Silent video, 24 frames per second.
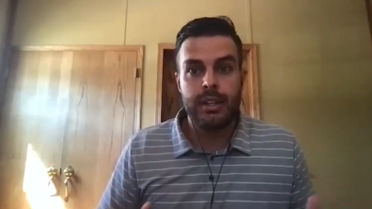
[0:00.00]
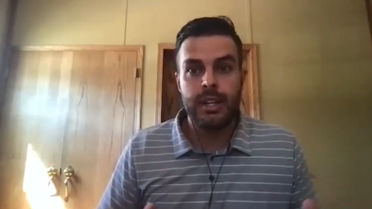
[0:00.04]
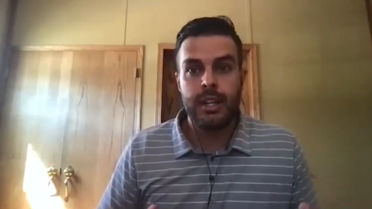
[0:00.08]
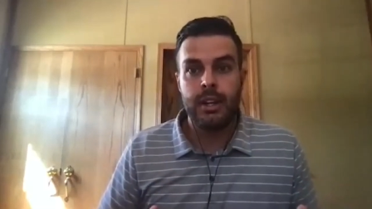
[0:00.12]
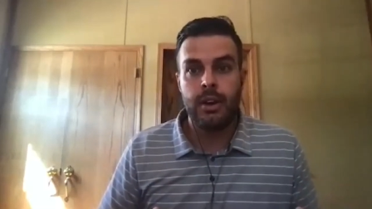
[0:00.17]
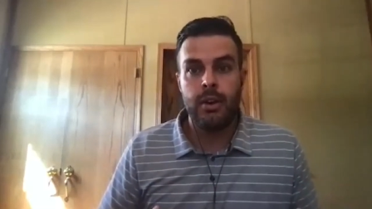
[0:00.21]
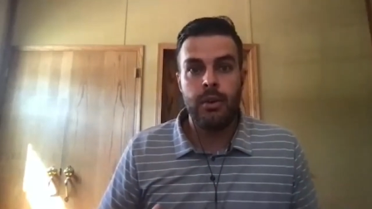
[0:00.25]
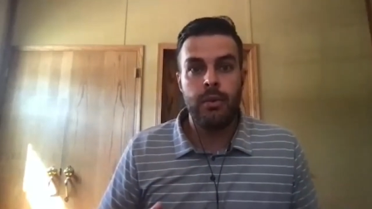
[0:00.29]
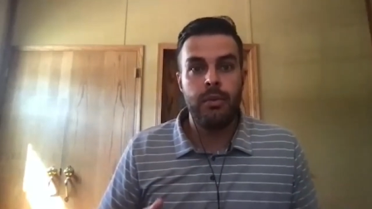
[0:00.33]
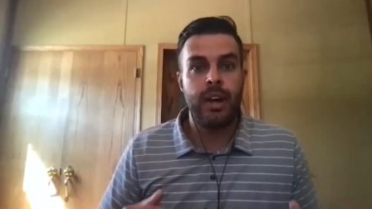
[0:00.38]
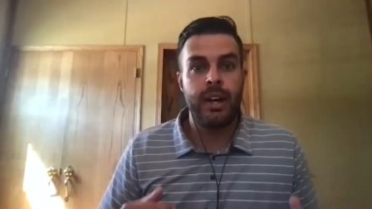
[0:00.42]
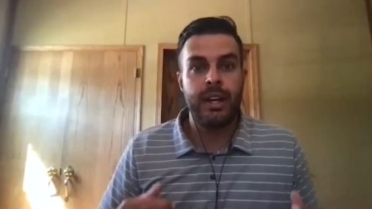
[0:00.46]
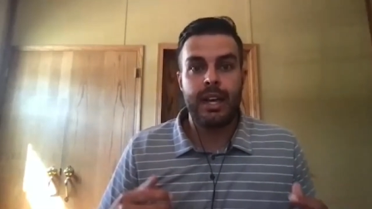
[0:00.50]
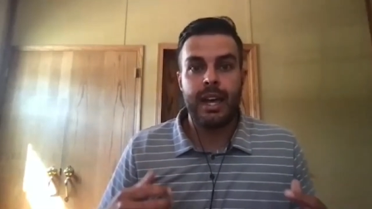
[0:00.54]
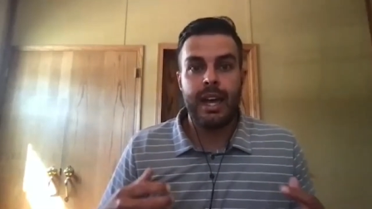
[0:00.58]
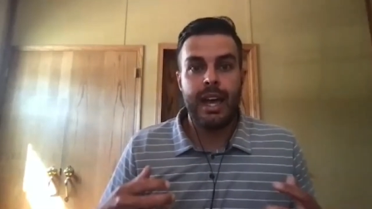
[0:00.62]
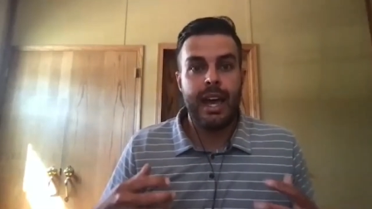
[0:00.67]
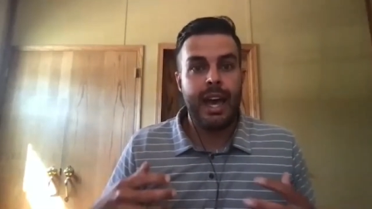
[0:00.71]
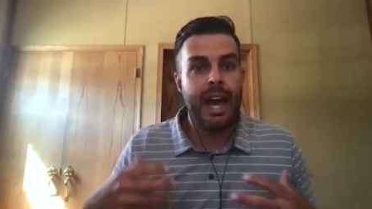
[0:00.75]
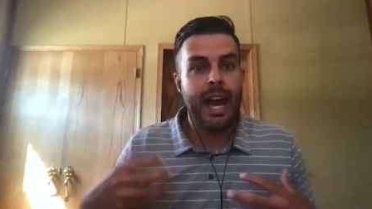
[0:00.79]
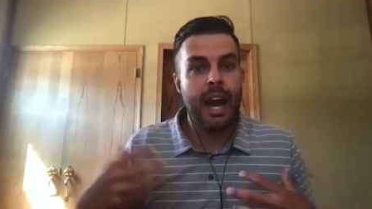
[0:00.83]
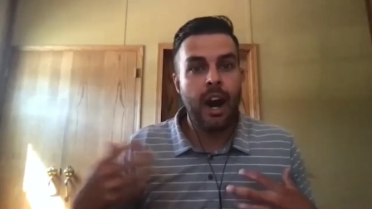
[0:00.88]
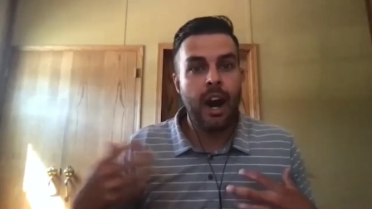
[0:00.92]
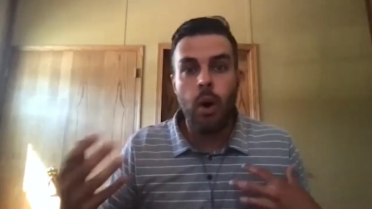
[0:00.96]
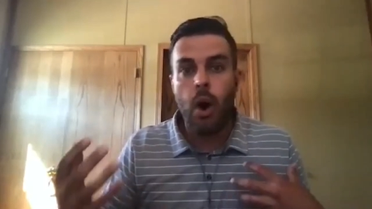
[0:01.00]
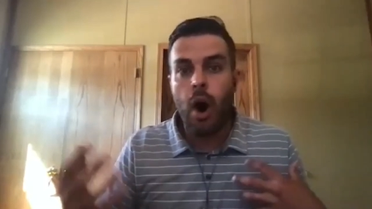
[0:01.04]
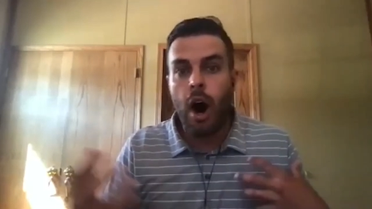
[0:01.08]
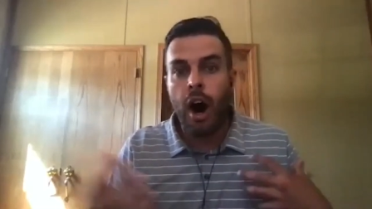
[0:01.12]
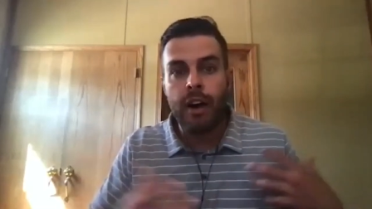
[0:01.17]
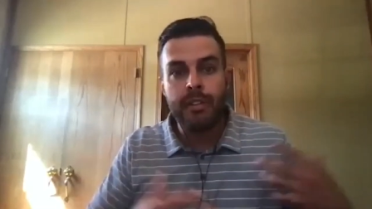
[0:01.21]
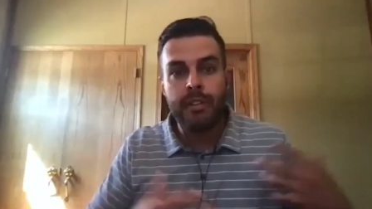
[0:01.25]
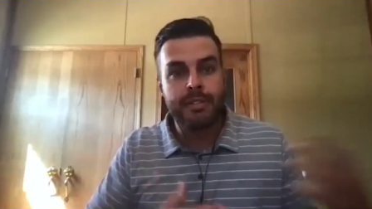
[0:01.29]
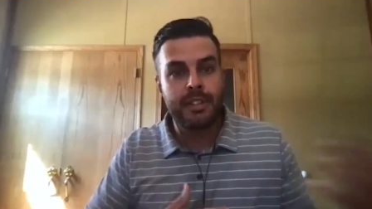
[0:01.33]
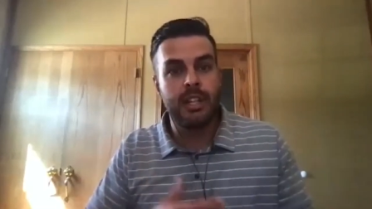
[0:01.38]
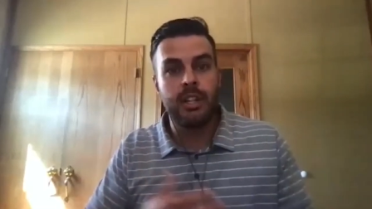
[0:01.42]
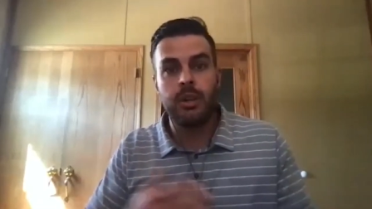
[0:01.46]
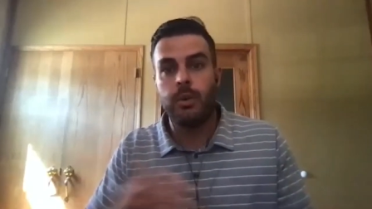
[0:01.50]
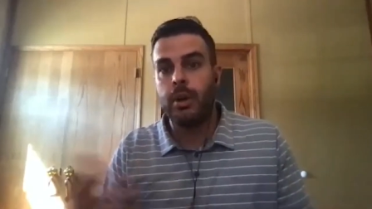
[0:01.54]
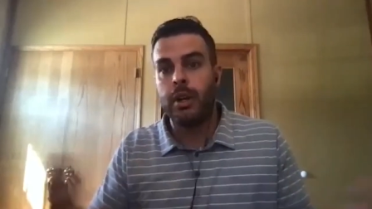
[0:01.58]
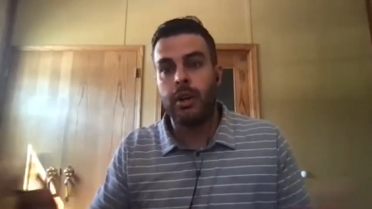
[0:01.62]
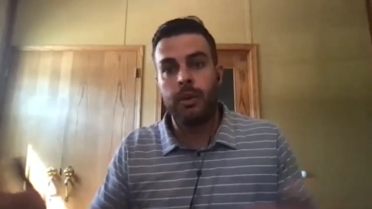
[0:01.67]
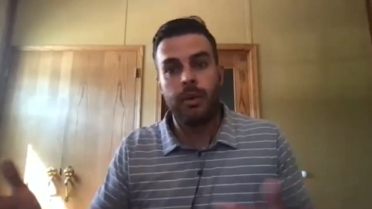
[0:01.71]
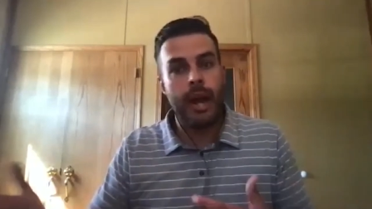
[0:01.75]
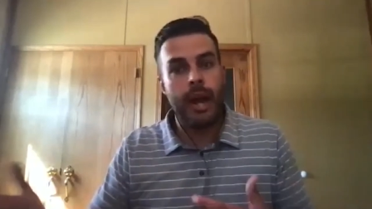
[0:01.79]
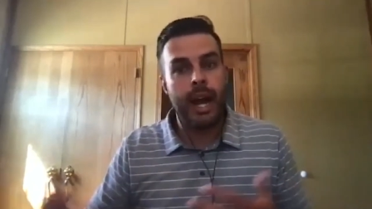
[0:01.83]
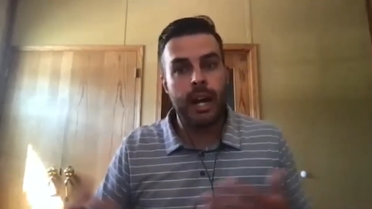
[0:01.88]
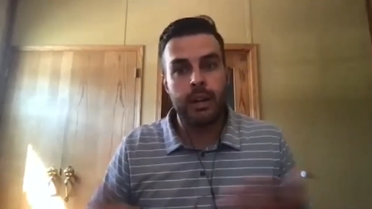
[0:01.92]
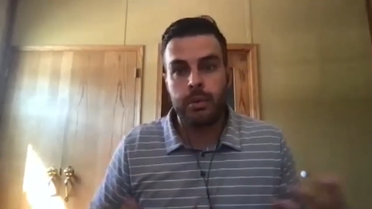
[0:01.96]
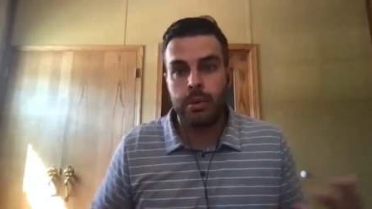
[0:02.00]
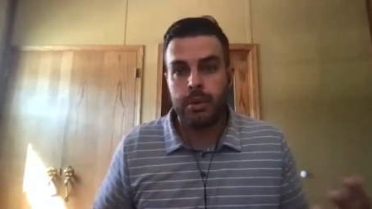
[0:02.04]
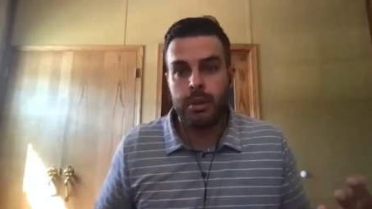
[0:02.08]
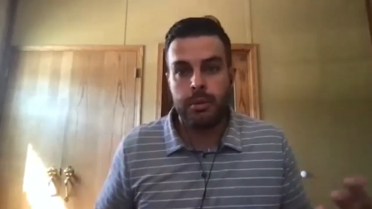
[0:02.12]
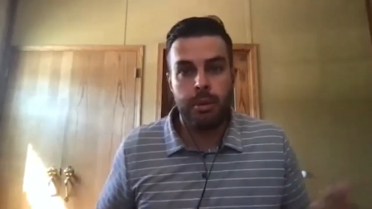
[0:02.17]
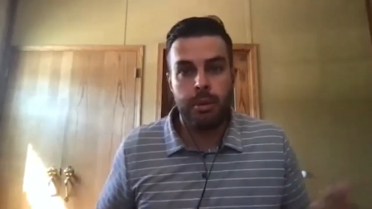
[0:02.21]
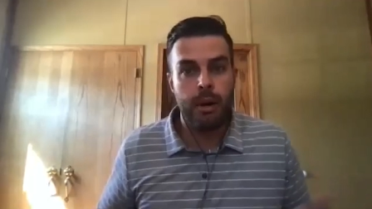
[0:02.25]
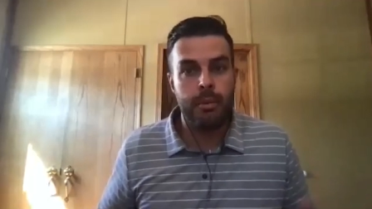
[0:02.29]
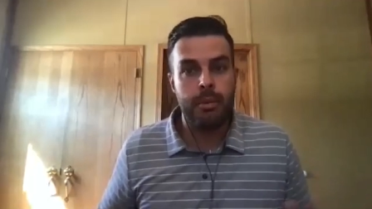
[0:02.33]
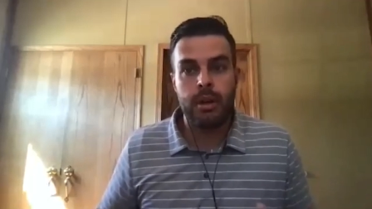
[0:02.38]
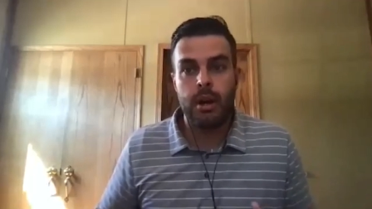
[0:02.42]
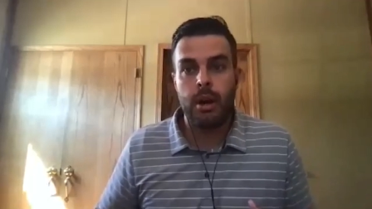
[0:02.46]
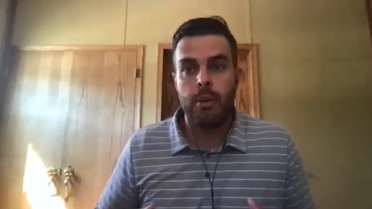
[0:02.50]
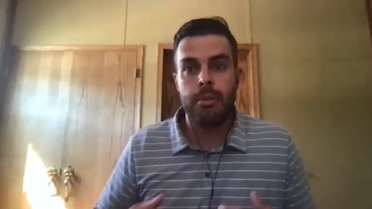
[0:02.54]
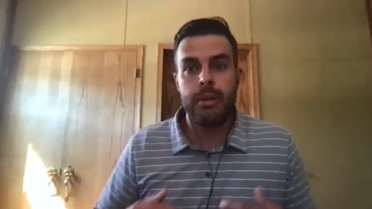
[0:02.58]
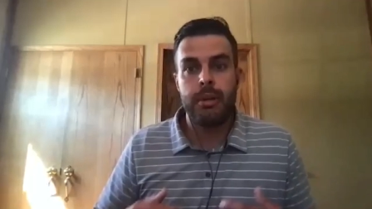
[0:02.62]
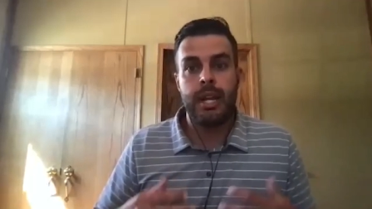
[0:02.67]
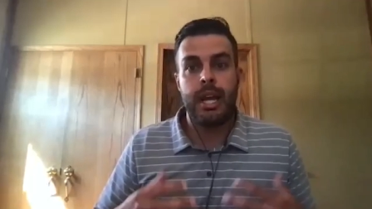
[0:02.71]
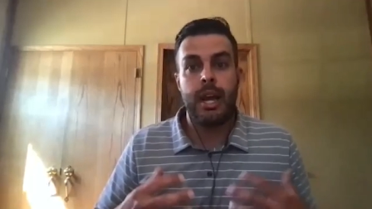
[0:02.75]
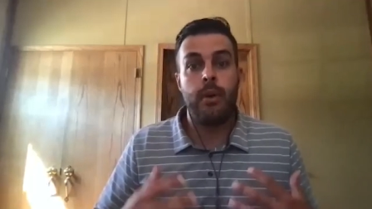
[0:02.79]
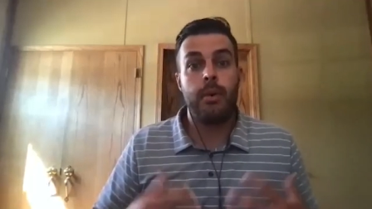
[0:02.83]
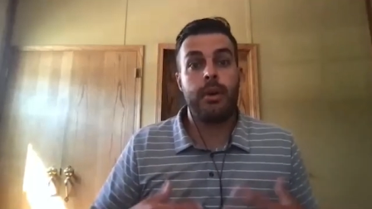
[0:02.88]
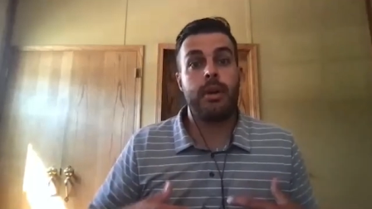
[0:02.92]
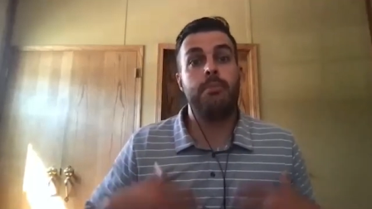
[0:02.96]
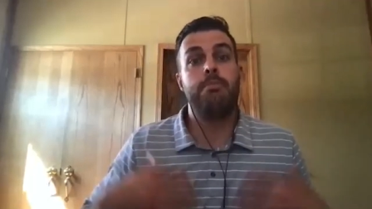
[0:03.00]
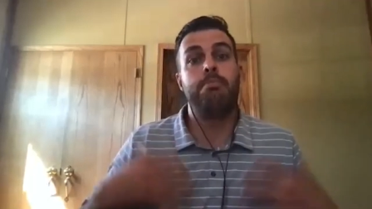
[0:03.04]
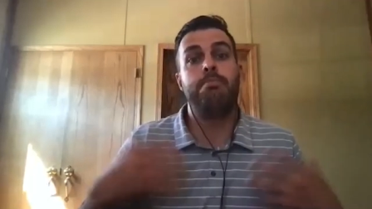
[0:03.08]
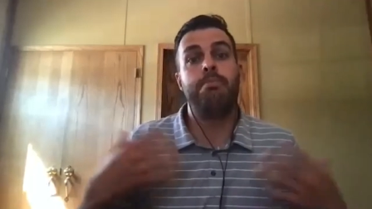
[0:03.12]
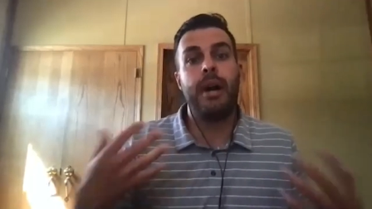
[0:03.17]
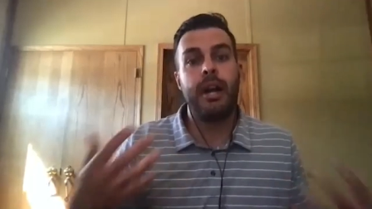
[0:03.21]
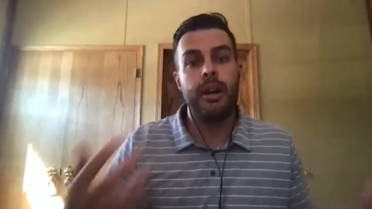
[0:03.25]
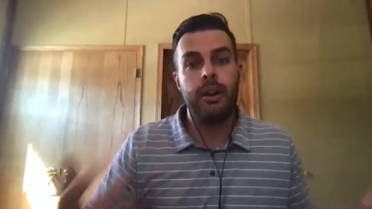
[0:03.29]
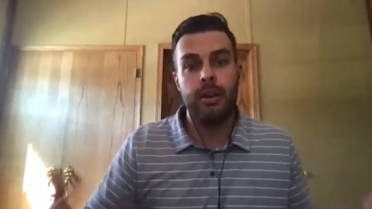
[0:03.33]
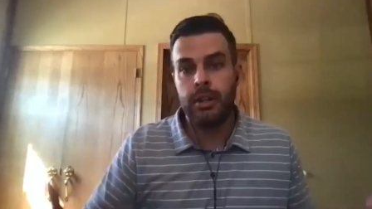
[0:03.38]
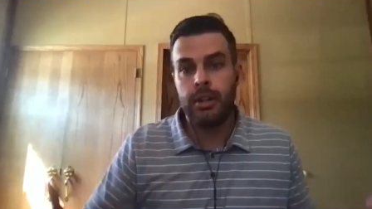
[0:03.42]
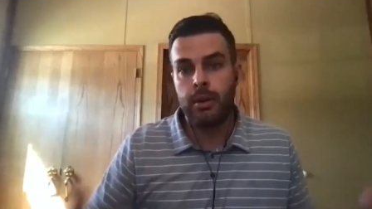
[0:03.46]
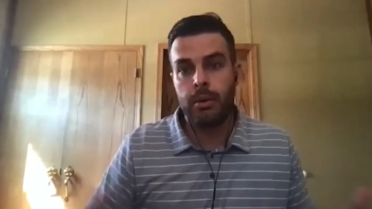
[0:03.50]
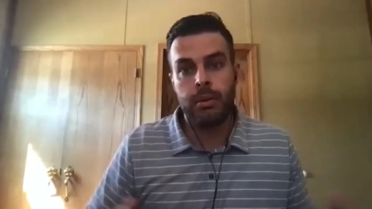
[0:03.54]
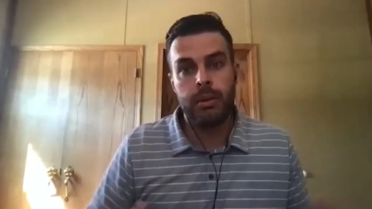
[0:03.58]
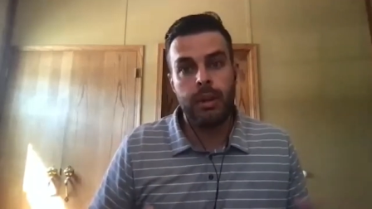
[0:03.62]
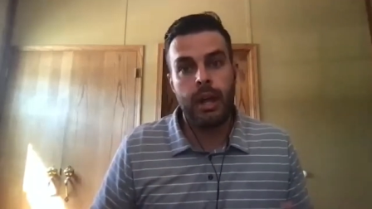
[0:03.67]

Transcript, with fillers: you know like how often you interact with a public company how it can better your